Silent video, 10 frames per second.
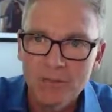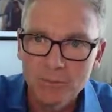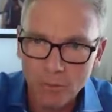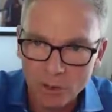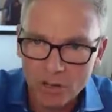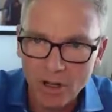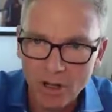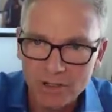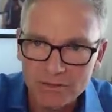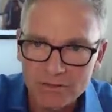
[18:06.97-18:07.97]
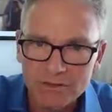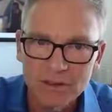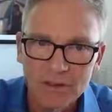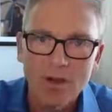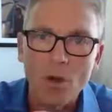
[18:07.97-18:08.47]
protocols
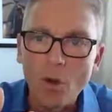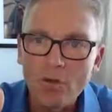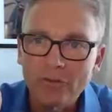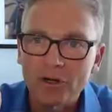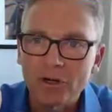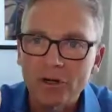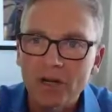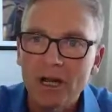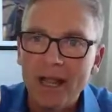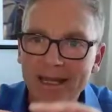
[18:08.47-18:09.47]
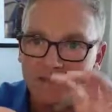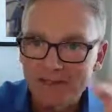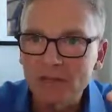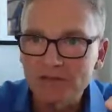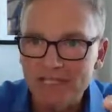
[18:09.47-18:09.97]
over a
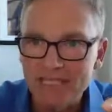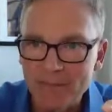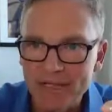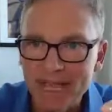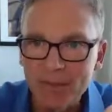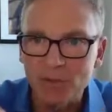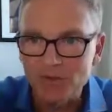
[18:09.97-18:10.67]
single TCP cable.